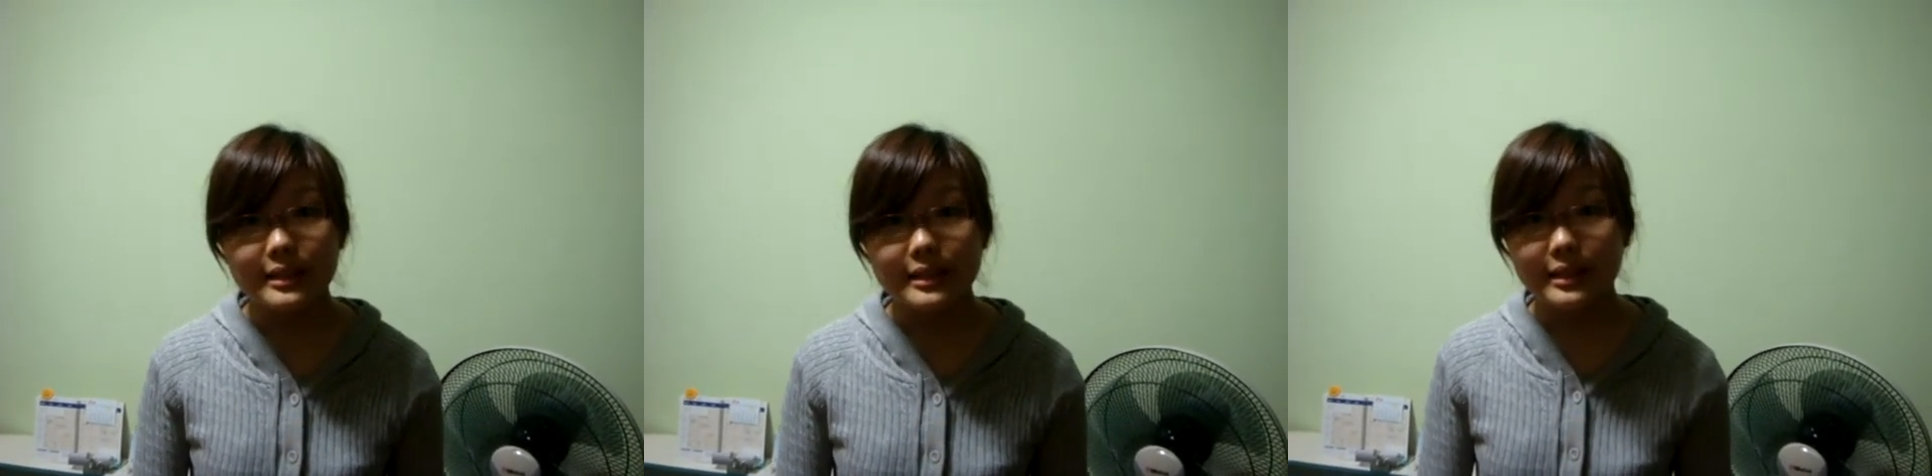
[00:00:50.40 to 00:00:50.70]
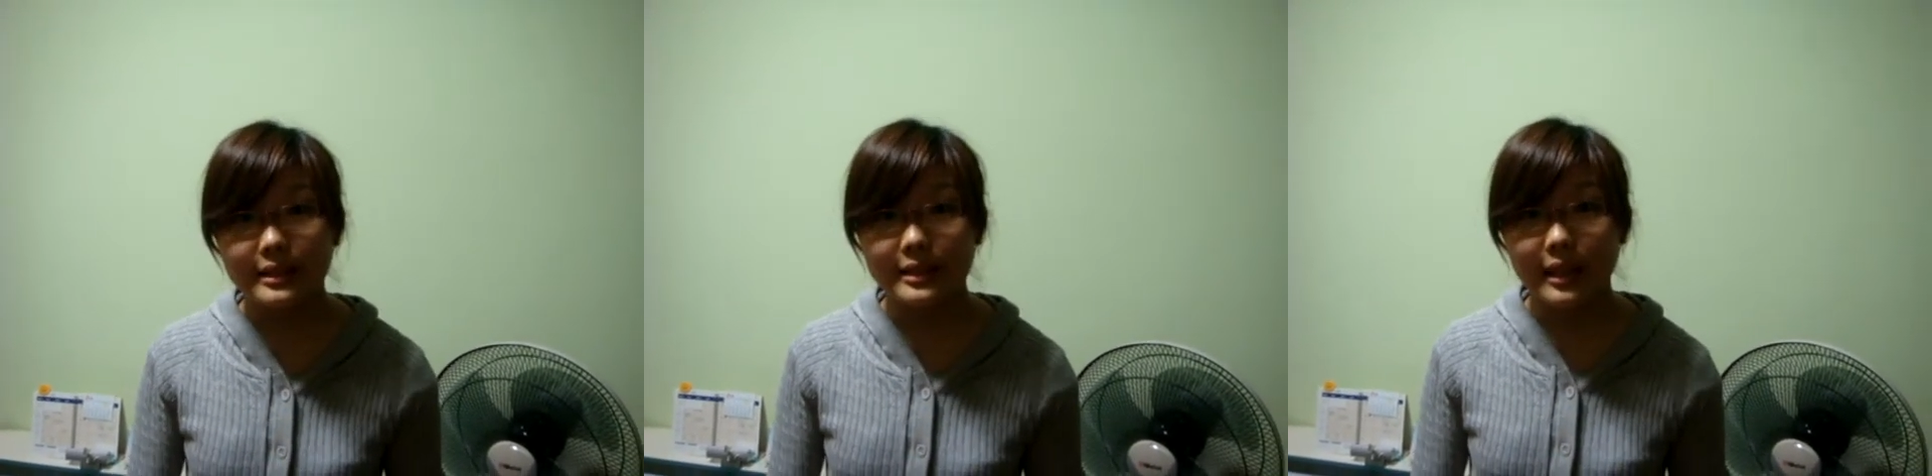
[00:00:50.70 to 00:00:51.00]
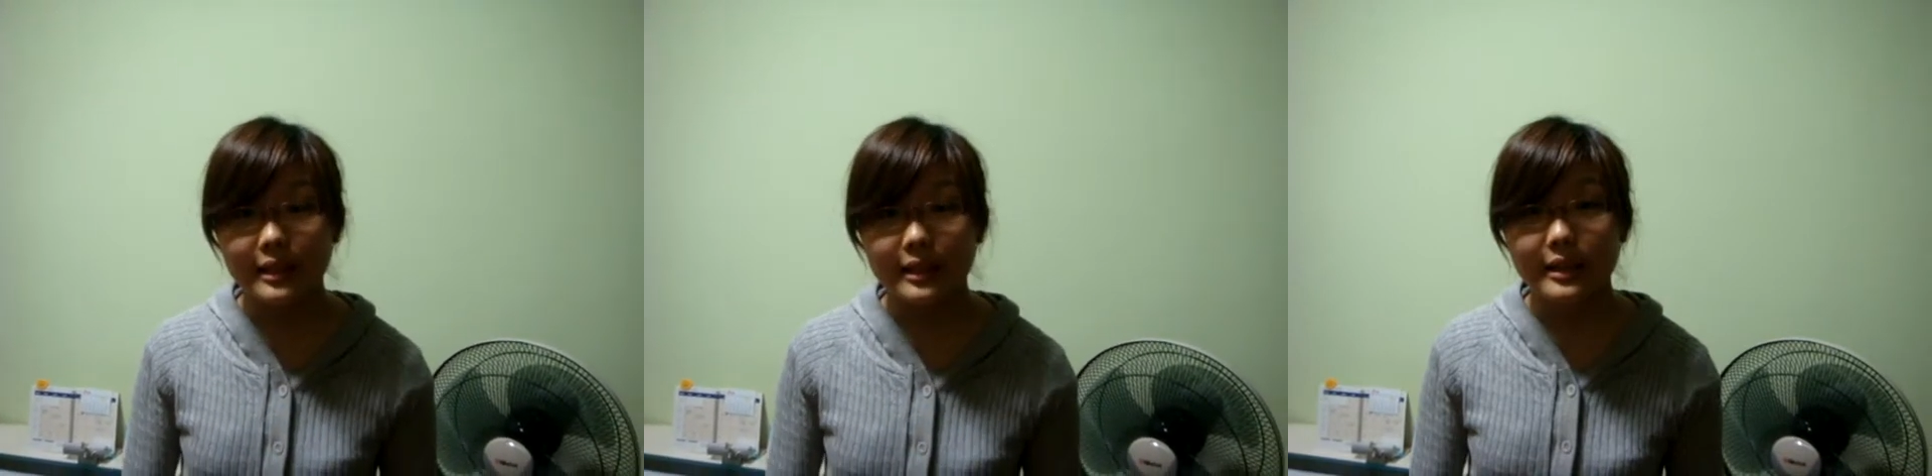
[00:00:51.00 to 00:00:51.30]

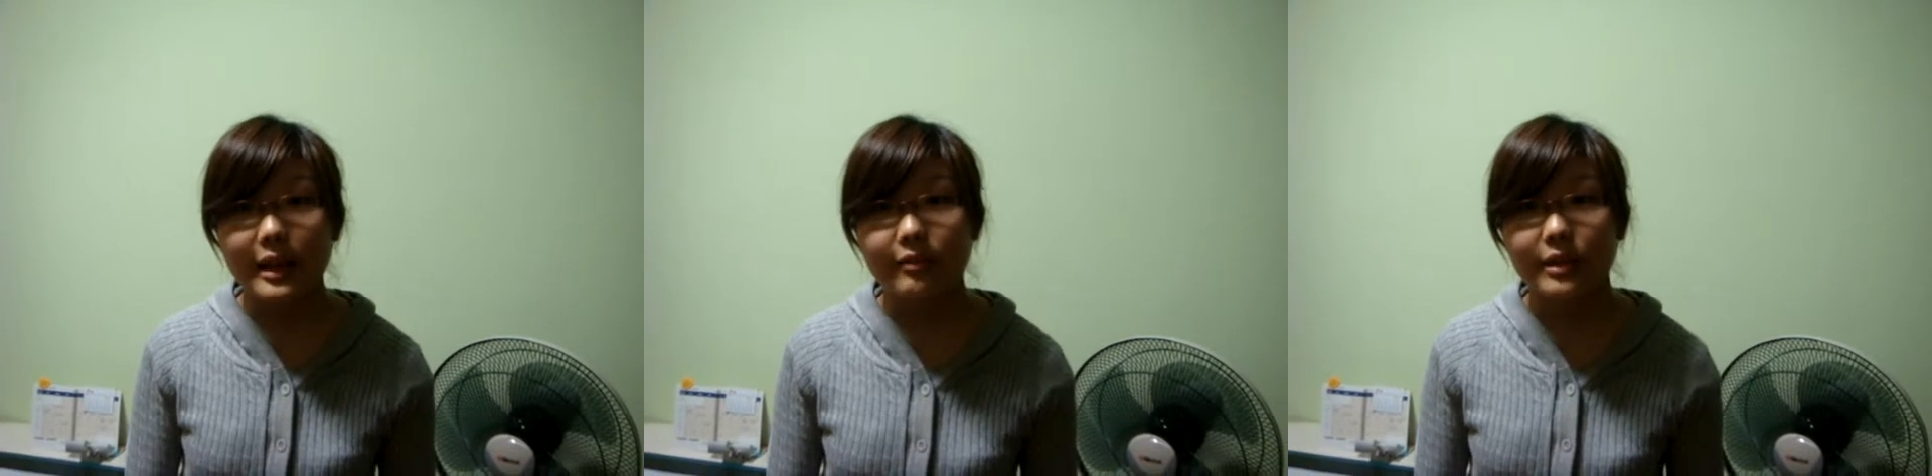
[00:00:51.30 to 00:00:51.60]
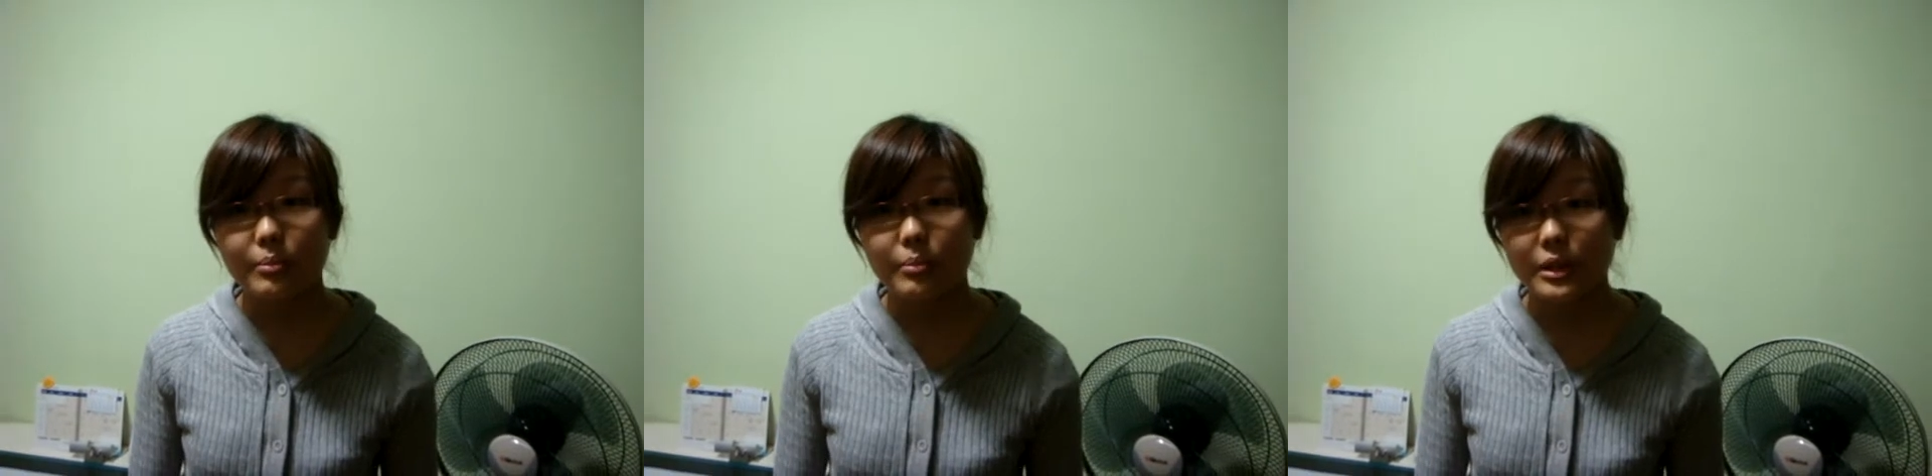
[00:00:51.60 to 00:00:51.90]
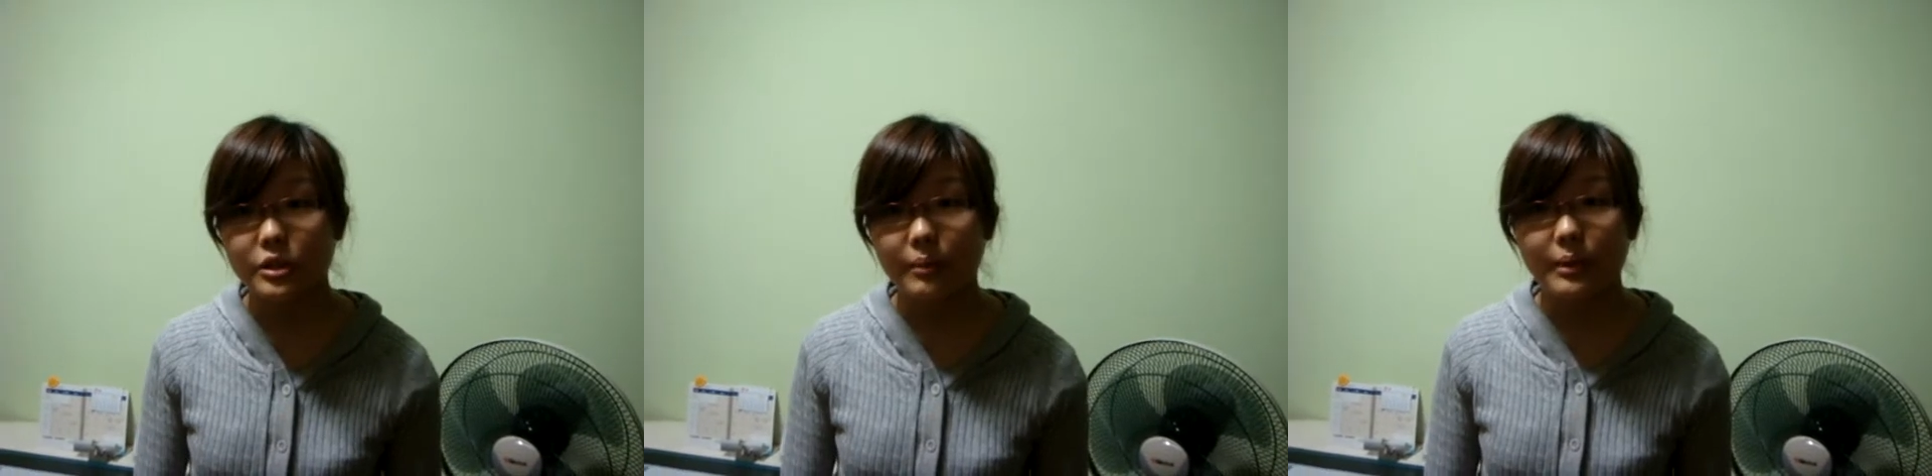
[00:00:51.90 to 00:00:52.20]
Secondly, after
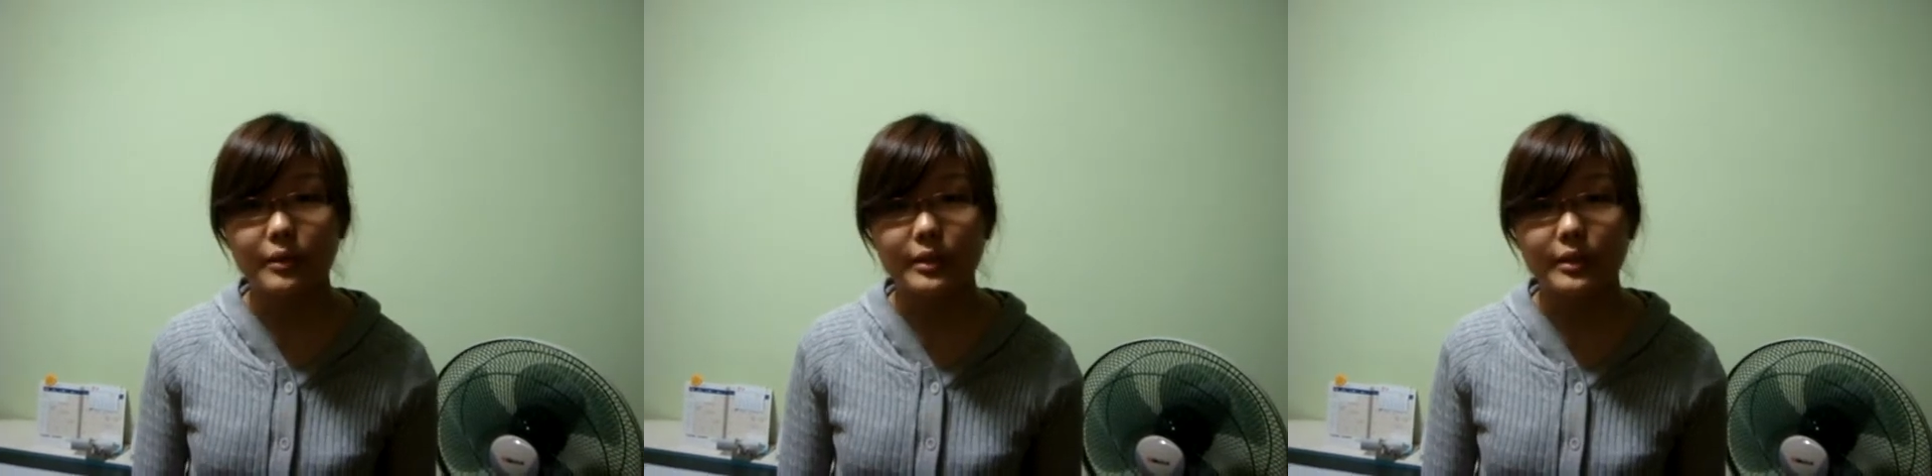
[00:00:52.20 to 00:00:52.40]
brainstorming,